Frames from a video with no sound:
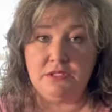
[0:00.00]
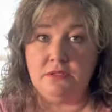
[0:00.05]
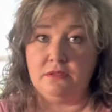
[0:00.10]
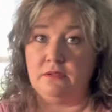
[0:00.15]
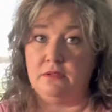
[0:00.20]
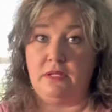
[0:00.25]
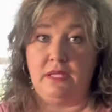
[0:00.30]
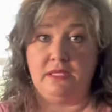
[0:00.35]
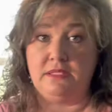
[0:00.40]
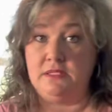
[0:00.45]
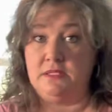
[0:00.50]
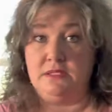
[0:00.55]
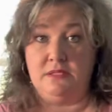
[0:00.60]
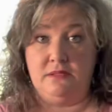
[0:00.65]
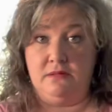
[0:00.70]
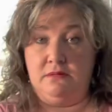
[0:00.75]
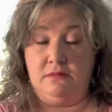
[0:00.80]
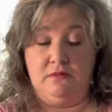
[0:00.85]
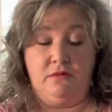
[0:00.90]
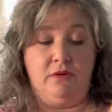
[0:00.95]
That's
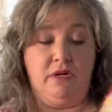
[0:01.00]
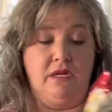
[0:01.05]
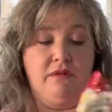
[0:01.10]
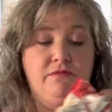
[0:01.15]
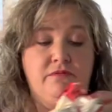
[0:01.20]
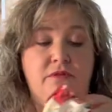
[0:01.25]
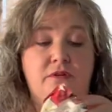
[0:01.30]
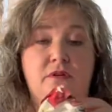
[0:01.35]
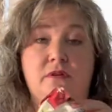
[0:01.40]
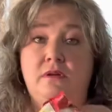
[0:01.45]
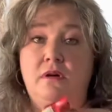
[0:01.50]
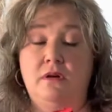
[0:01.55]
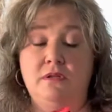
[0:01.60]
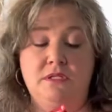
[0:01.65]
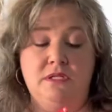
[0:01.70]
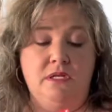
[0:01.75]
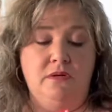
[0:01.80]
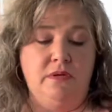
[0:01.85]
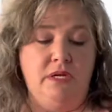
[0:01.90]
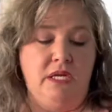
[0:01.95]
great for
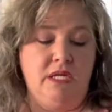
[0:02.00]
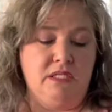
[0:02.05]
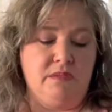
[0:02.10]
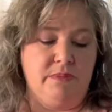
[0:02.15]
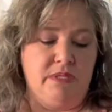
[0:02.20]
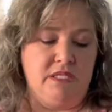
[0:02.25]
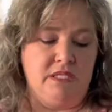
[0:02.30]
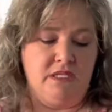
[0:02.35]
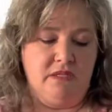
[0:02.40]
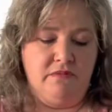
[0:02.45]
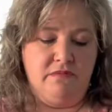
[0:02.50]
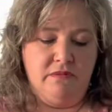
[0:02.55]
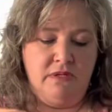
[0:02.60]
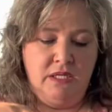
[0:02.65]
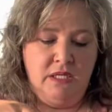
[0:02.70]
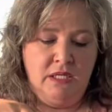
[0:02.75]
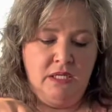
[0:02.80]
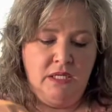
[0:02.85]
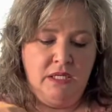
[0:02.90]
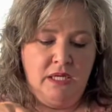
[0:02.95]
also inexpensive.
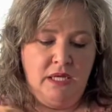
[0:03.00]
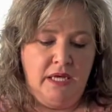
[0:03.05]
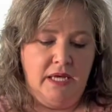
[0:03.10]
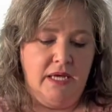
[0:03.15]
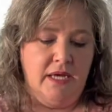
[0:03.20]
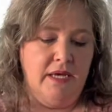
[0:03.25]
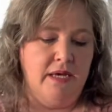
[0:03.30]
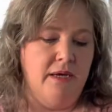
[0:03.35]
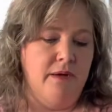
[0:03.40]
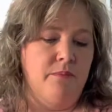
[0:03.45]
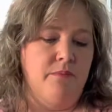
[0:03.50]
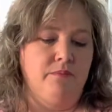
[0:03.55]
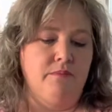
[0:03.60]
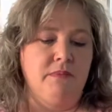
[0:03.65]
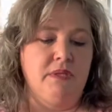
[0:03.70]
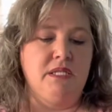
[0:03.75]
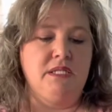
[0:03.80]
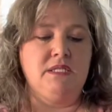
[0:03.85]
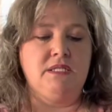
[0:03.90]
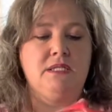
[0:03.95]

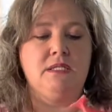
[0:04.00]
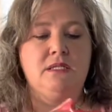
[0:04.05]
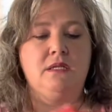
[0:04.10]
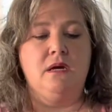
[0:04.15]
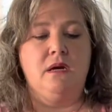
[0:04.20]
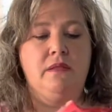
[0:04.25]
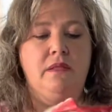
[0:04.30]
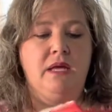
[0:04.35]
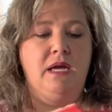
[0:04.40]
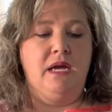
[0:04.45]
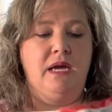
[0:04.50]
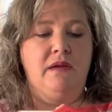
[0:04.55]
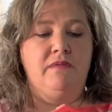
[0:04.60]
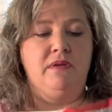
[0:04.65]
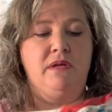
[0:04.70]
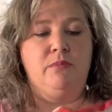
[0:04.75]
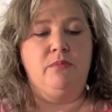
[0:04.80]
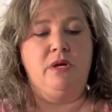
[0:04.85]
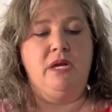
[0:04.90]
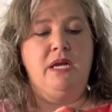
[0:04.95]
This is not the Hy-Vee
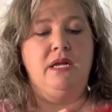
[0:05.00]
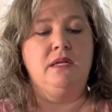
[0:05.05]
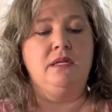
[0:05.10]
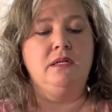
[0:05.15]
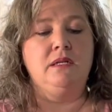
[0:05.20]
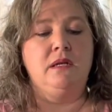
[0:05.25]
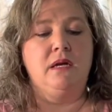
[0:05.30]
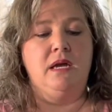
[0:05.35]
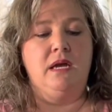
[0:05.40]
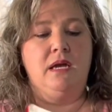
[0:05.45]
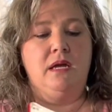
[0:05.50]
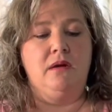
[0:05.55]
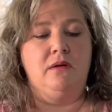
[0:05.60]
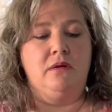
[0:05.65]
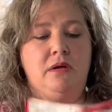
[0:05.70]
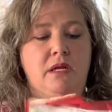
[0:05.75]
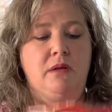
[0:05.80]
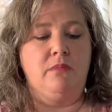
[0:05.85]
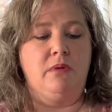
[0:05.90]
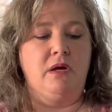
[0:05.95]
brand. I had
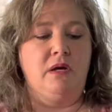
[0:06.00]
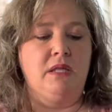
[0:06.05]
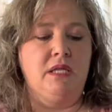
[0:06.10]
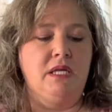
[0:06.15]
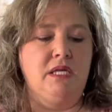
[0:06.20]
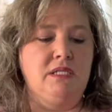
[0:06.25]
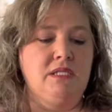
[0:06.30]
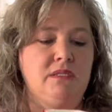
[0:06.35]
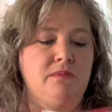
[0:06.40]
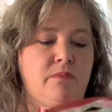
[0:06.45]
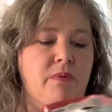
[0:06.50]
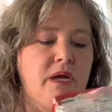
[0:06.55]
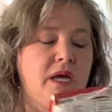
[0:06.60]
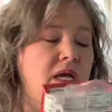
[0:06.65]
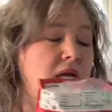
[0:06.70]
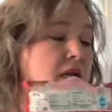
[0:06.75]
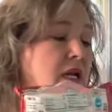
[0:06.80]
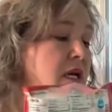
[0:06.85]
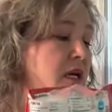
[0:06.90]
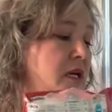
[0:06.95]
already bought these, but
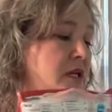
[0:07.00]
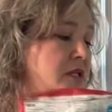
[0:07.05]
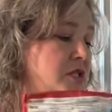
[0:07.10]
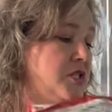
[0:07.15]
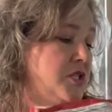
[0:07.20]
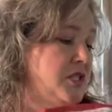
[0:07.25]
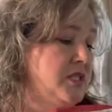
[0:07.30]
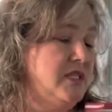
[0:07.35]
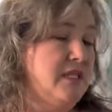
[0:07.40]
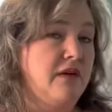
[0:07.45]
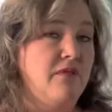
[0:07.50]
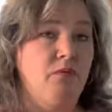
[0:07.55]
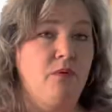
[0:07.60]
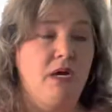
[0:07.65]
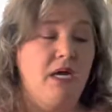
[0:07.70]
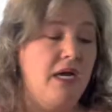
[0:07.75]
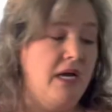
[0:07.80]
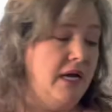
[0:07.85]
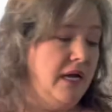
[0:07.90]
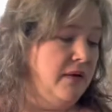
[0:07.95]
just
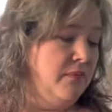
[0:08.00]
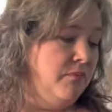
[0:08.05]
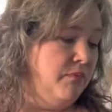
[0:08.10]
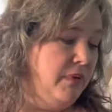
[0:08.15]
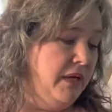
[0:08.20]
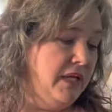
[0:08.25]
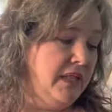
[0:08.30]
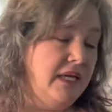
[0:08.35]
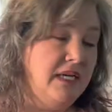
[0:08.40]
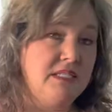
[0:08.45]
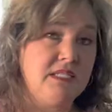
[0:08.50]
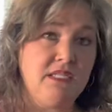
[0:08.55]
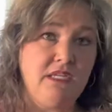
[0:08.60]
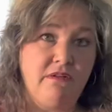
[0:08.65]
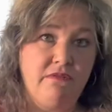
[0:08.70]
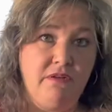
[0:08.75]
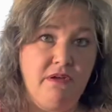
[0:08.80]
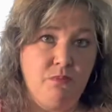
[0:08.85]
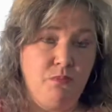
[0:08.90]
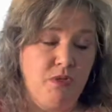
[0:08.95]
FYI, pick that stuff
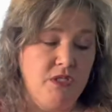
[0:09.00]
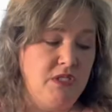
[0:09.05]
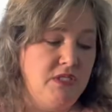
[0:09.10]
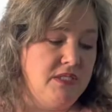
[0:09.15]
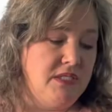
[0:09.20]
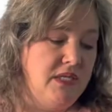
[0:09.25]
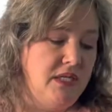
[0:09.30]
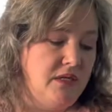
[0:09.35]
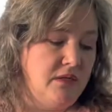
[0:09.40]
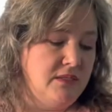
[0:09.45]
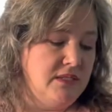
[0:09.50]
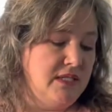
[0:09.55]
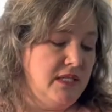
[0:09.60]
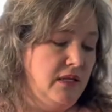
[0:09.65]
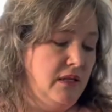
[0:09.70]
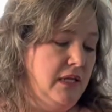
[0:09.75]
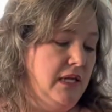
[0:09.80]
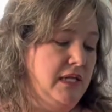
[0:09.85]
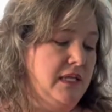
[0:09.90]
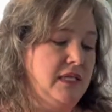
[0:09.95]
up when you see it on sale
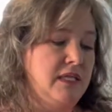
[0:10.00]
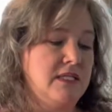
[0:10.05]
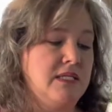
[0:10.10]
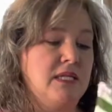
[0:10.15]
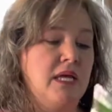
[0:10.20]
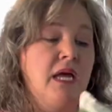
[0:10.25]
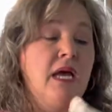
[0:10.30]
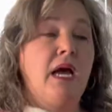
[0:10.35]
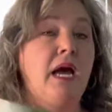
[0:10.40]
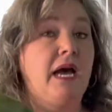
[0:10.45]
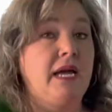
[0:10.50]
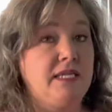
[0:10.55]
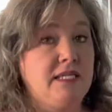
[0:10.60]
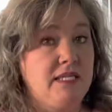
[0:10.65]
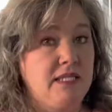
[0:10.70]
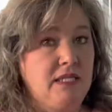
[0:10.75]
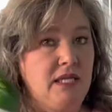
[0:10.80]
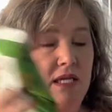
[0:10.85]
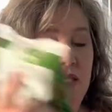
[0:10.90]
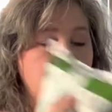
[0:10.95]
like this. I
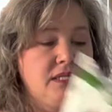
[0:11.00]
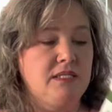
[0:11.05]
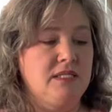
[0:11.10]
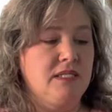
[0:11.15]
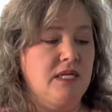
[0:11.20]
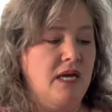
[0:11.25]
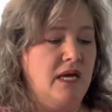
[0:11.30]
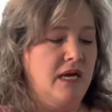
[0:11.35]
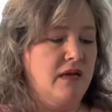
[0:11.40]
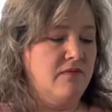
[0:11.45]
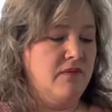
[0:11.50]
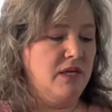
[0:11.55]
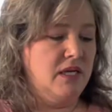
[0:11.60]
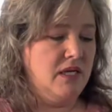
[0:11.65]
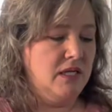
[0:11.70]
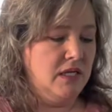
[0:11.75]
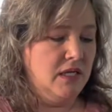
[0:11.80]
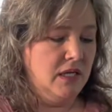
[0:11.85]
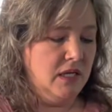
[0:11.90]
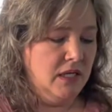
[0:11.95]
did get this at Hy-Vee.
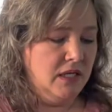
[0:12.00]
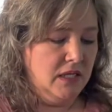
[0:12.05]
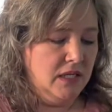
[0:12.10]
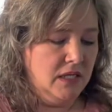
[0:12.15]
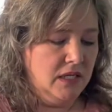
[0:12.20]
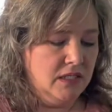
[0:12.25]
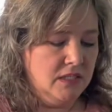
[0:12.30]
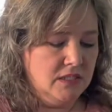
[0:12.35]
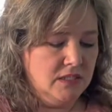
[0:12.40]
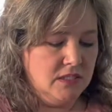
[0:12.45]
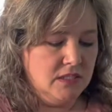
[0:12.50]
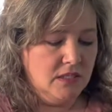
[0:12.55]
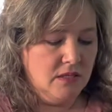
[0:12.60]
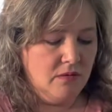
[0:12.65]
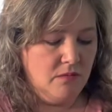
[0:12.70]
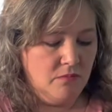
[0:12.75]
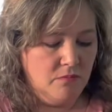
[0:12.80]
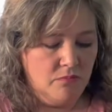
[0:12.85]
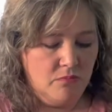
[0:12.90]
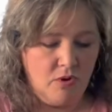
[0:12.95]
It is
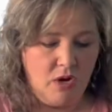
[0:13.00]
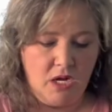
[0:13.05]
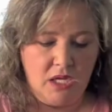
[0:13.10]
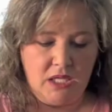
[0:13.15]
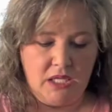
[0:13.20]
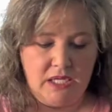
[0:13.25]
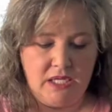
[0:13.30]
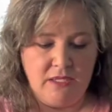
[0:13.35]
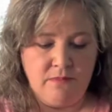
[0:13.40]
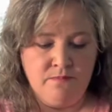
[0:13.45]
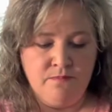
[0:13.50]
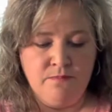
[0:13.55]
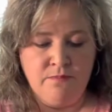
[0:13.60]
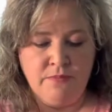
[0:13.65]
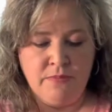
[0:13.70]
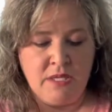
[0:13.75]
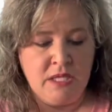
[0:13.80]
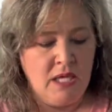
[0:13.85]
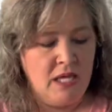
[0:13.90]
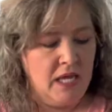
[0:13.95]
broccoli,
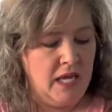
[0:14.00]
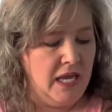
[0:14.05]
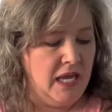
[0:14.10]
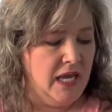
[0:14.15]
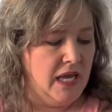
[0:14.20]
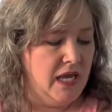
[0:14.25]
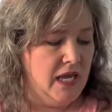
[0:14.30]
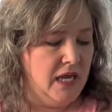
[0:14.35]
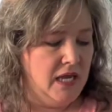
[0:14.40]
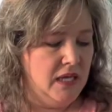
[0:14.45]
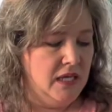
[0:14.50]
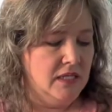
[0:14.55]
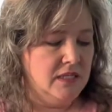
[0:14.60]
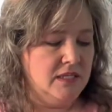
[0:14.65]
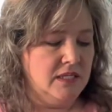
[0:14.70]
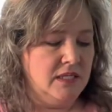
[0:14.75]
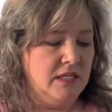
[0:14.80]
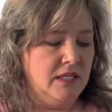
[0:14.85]
and